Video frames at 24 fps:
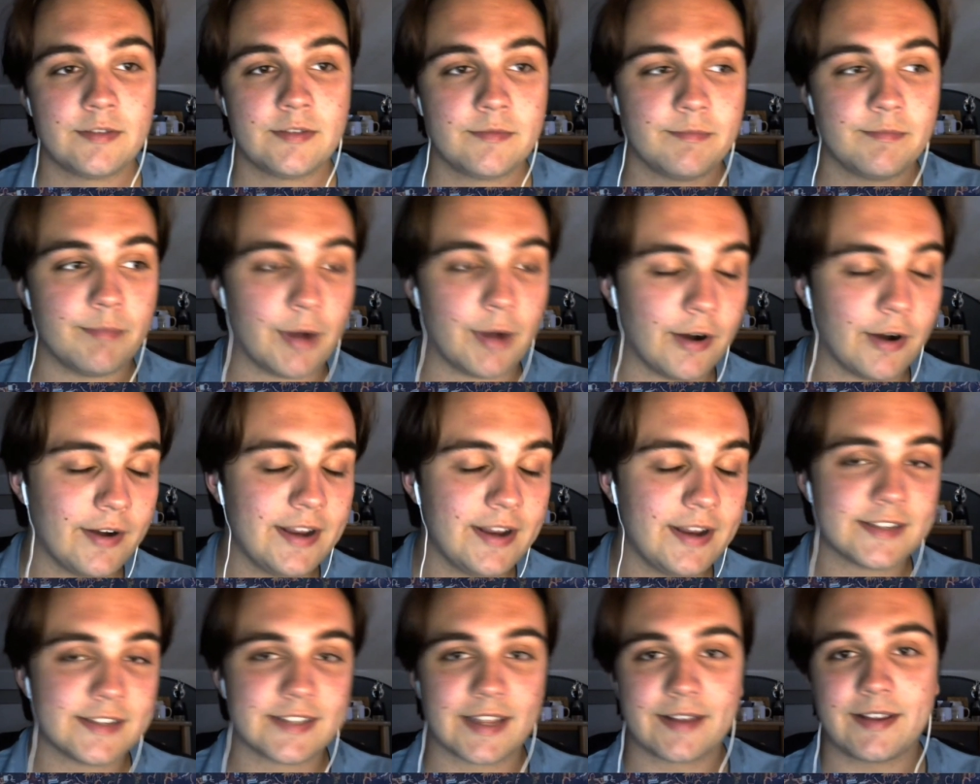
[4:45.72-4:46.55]

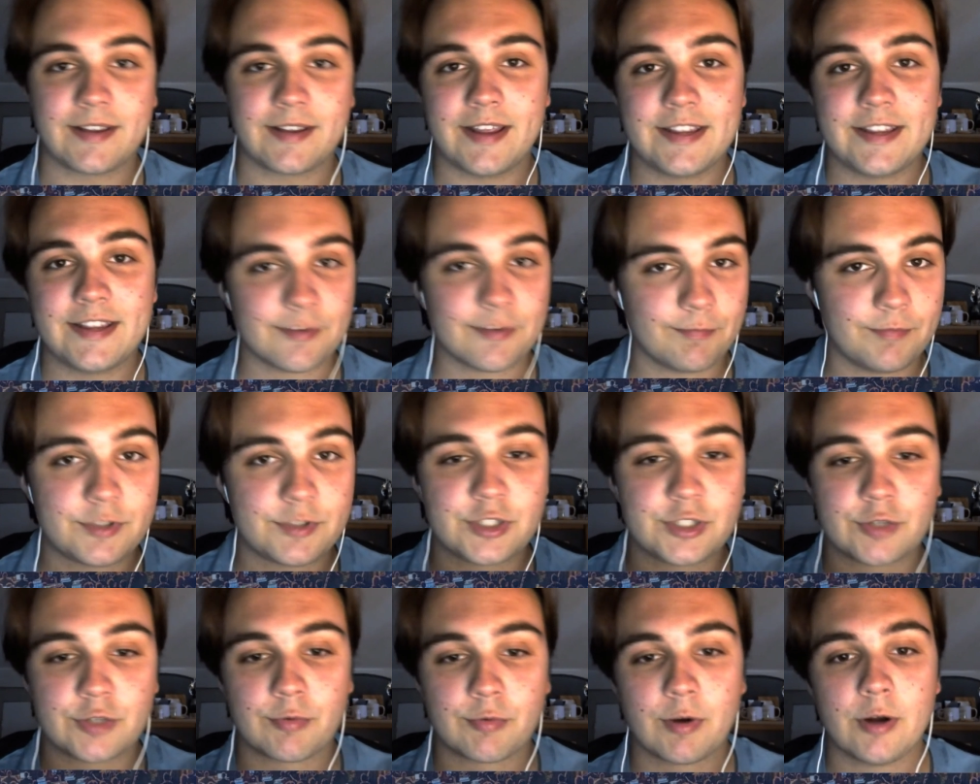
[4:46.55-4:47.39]
Murray is like he's a
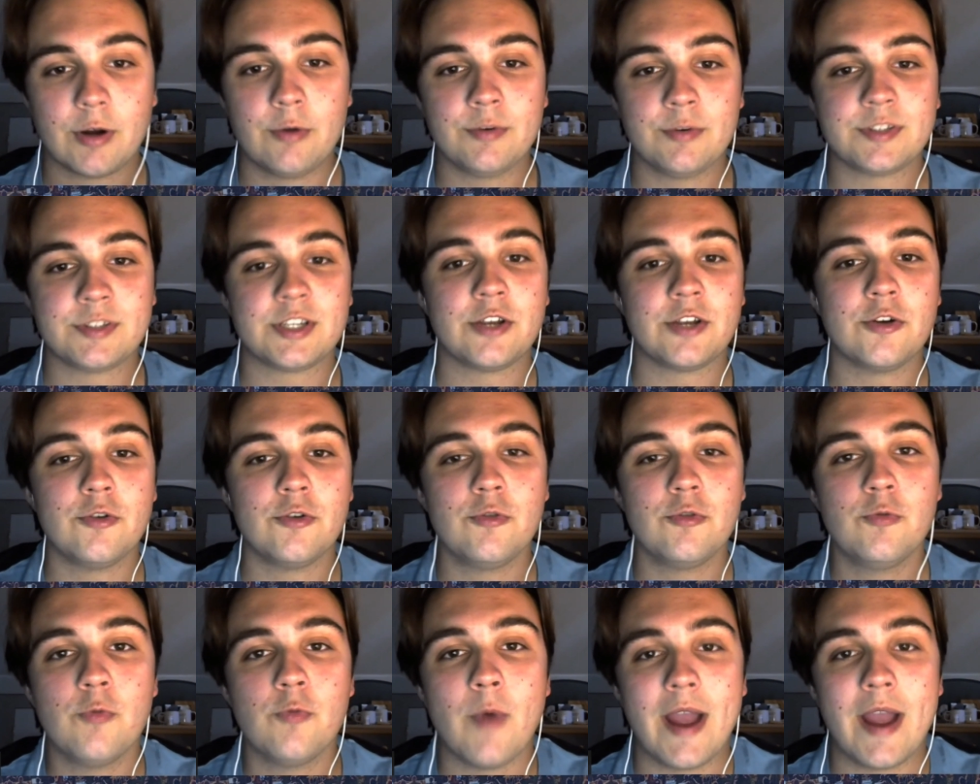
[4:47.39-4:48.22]
true
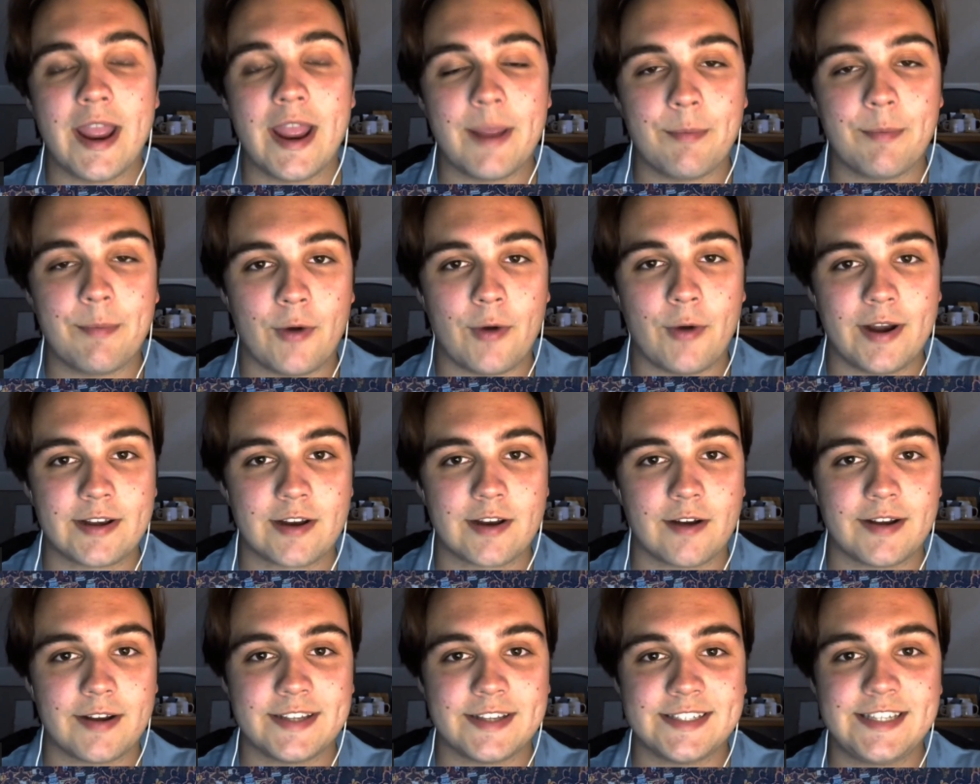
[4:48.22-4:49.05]
two-way point
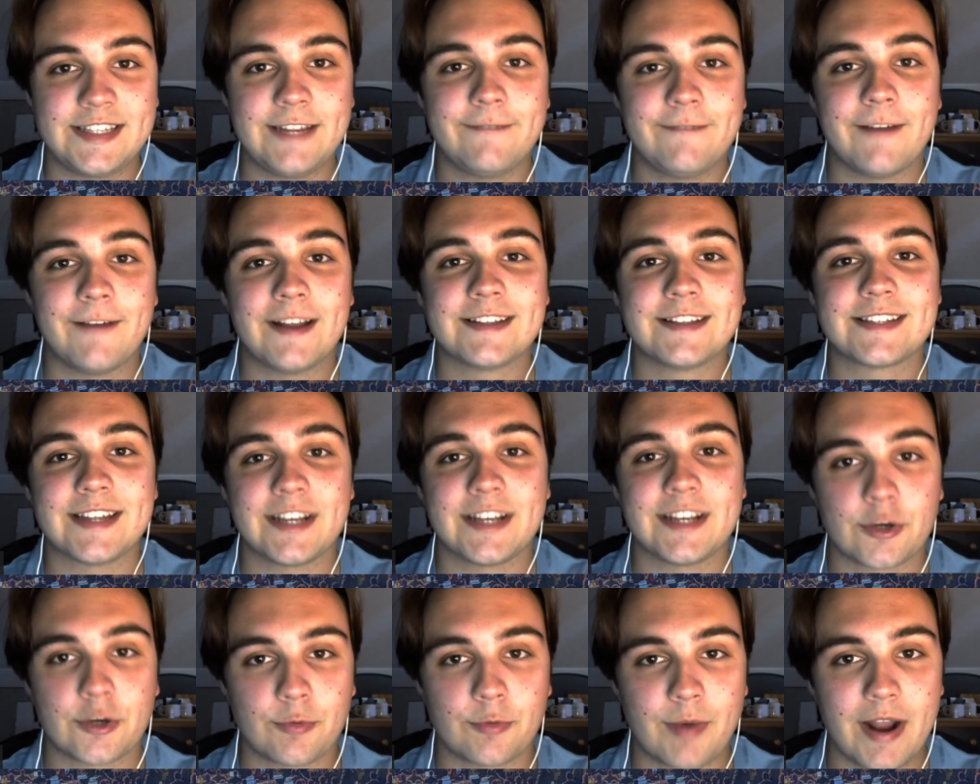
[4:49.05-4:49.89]
guard. His defense
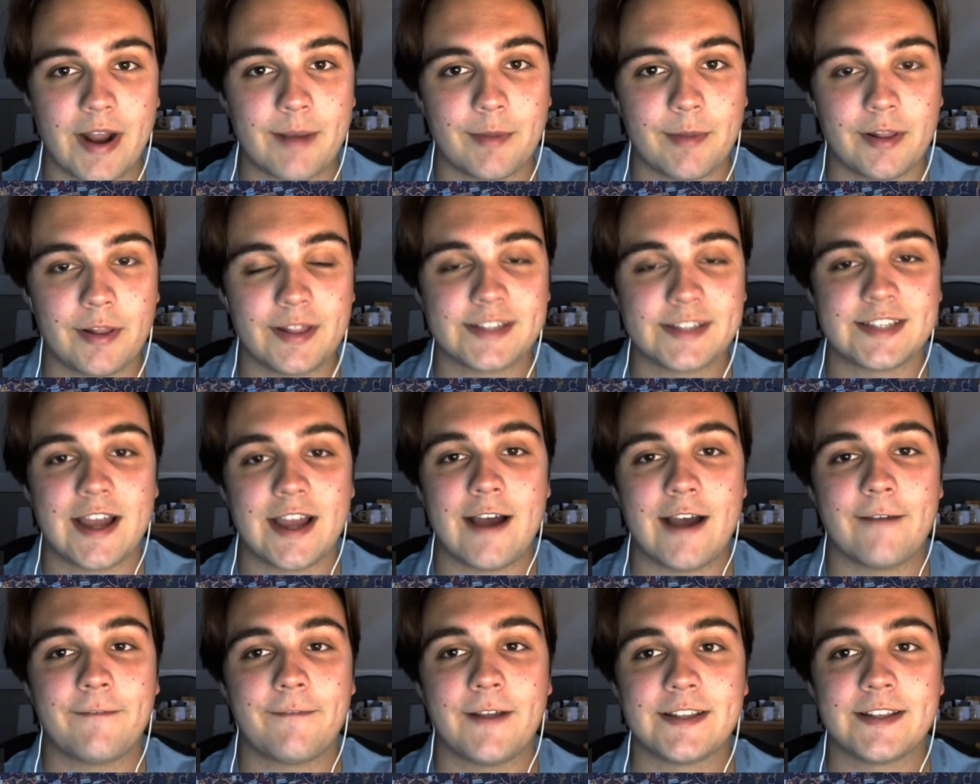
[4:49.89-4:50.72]
incredible. His
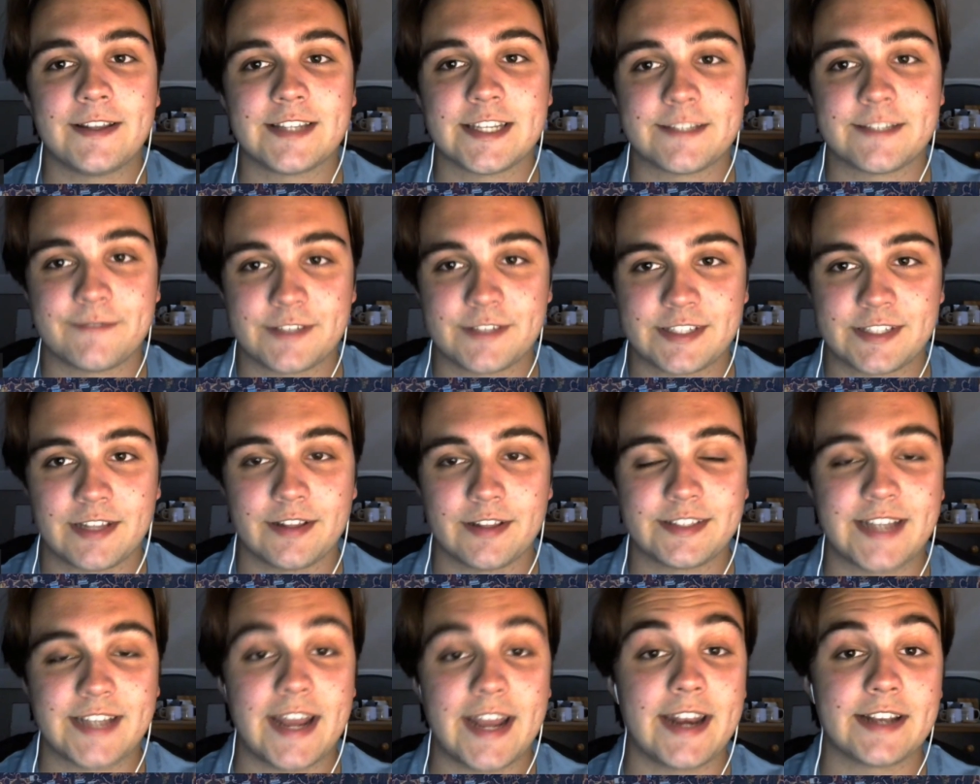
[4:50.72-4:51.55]
offense, his
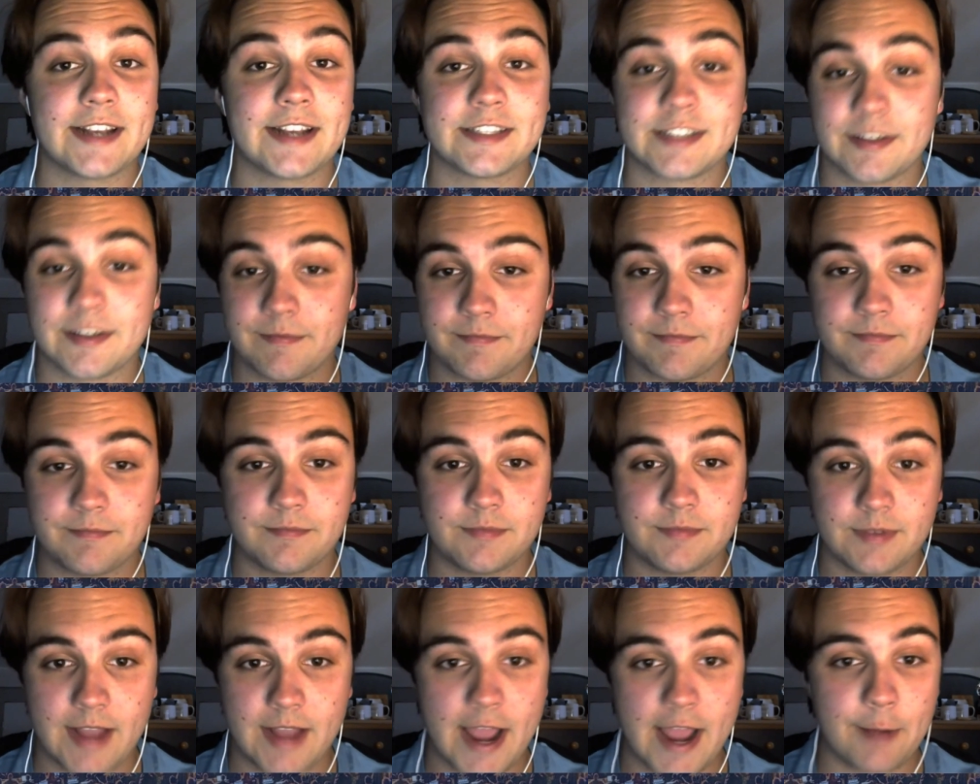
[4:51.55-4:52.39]
facilitating to
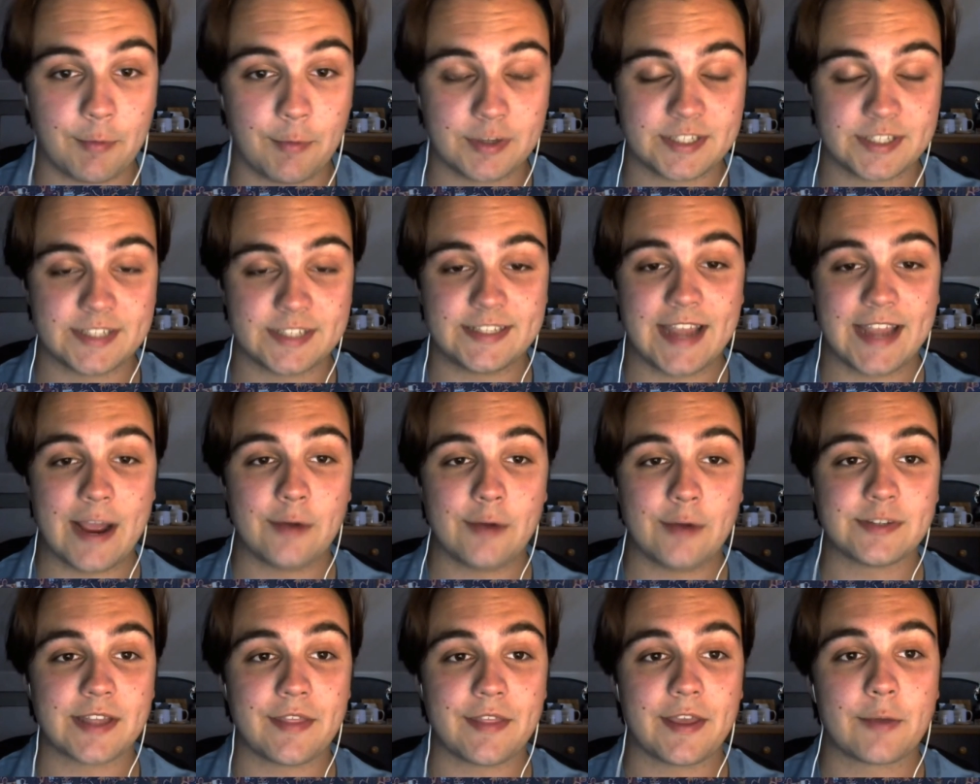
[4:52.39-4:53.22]
Edwards and
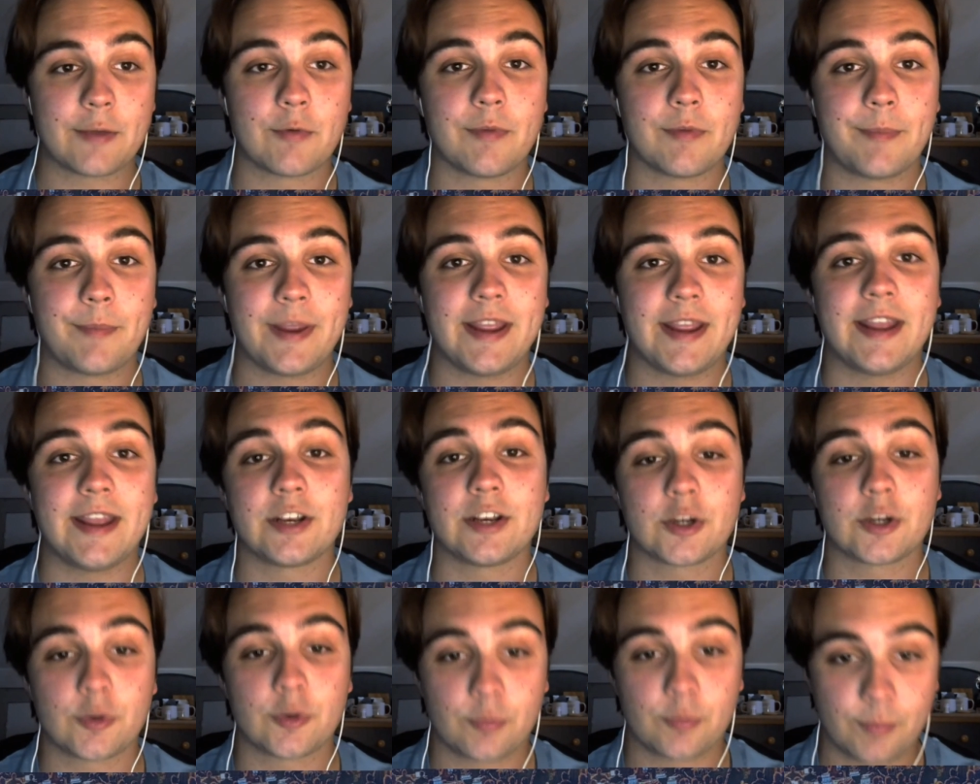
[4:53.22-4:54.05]
Towns, I think would be
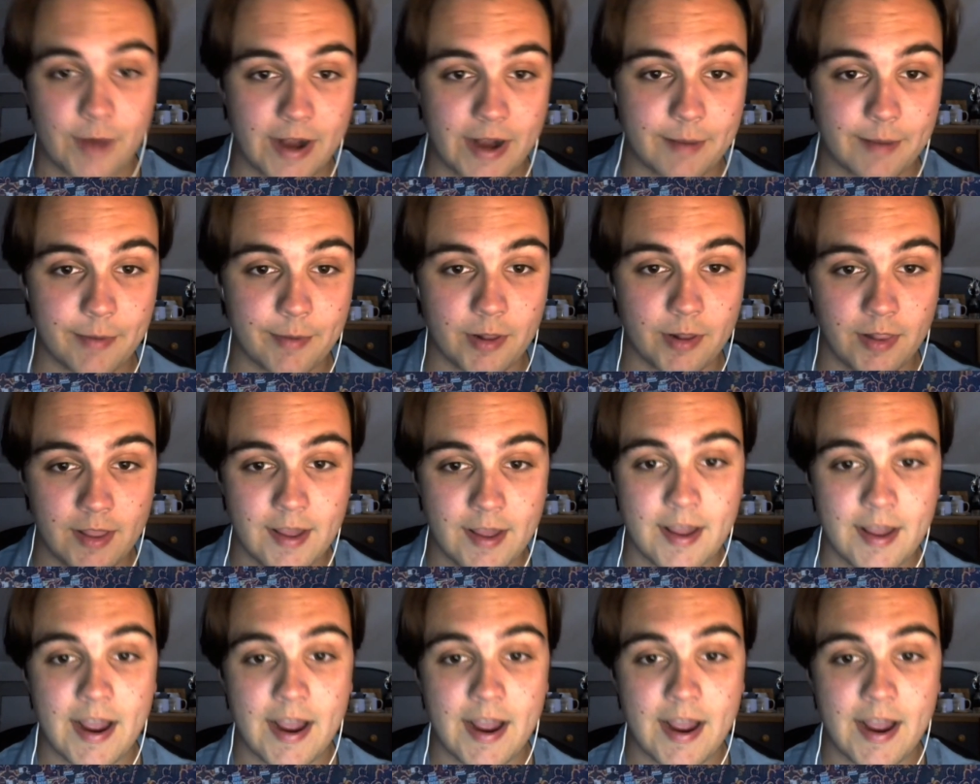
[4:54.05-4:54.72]
incredible.